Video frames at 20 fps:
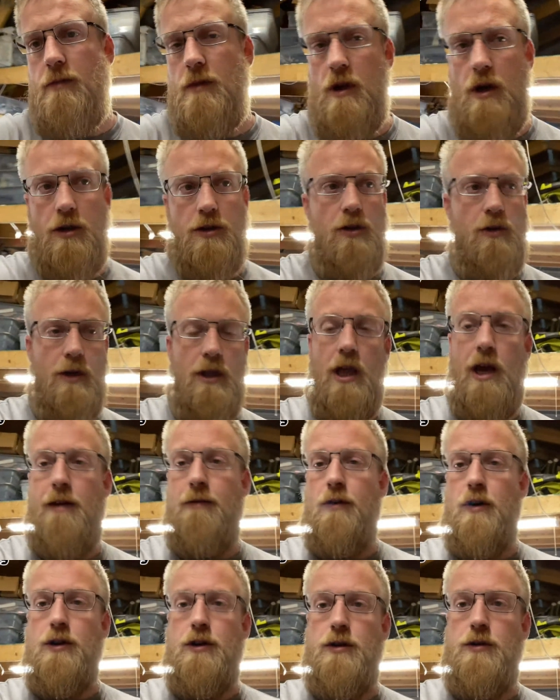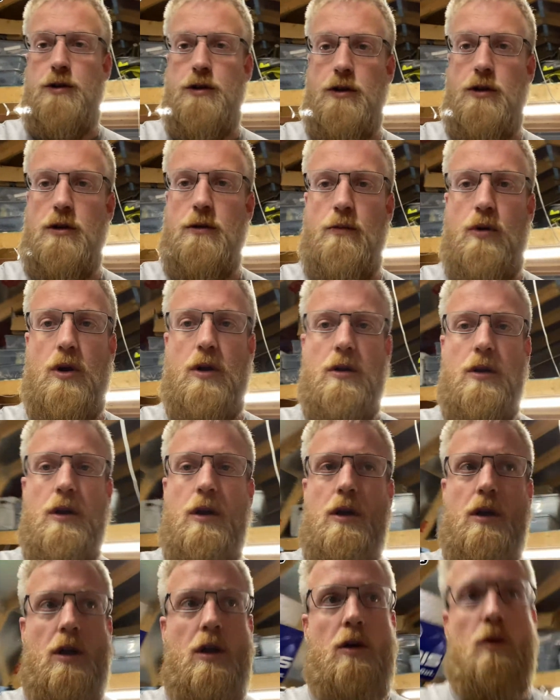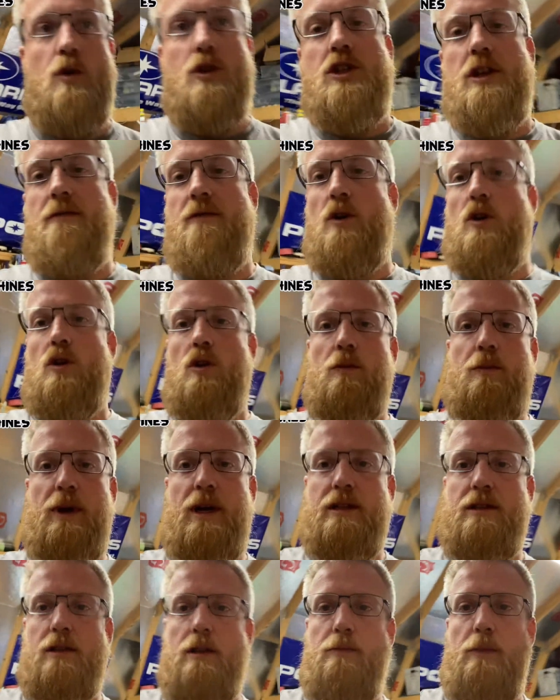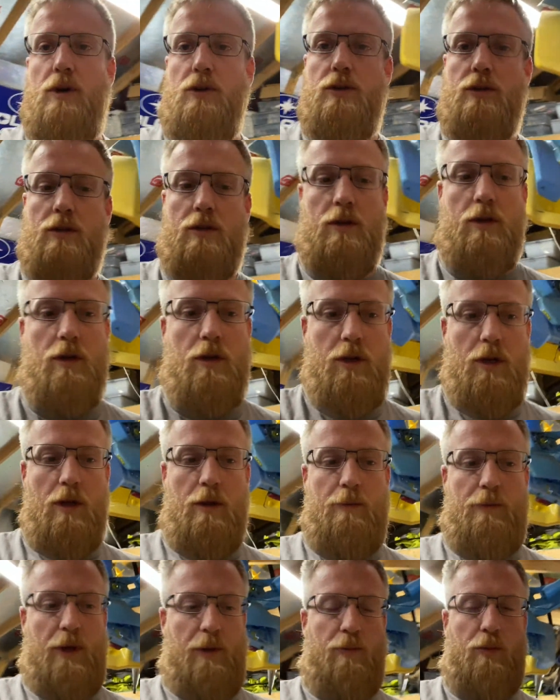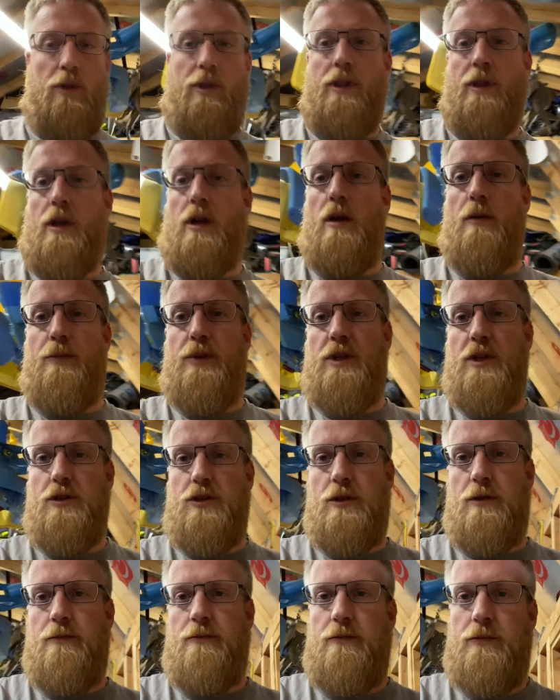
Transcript: I'll do it live on YouTube or whichever group has the most people in the competition.